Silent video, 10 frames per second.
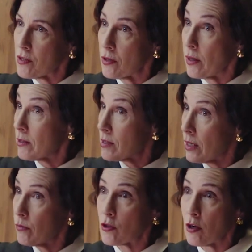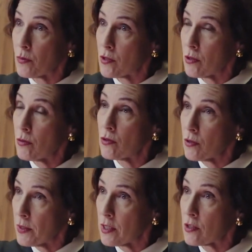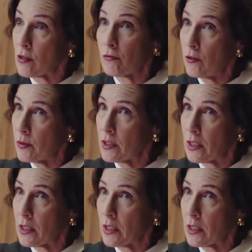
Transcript: as you and the same job as you who speaks fluent